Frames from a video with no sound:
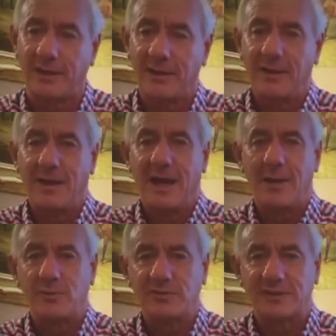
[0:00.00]
I would
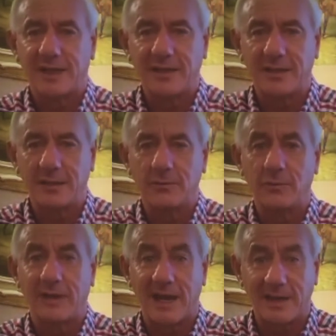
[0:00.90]
say
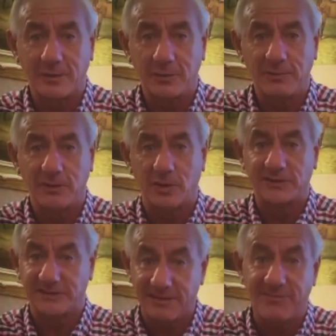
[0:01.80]
Lukaku, because he's
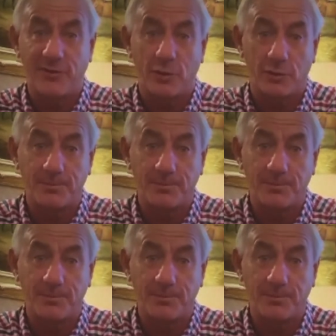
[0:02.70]
in form.